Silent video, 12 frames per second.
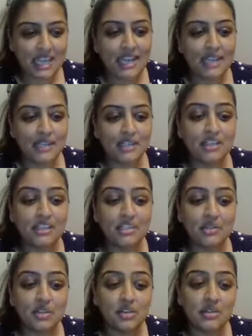And you can do
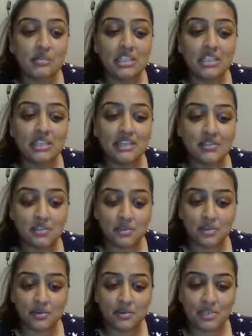a 3-month gift
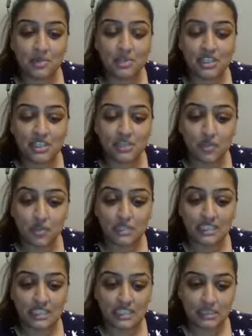subscription, which is
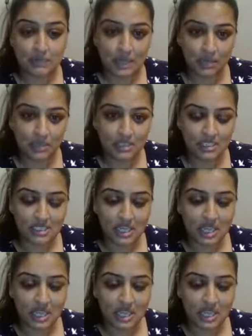£46.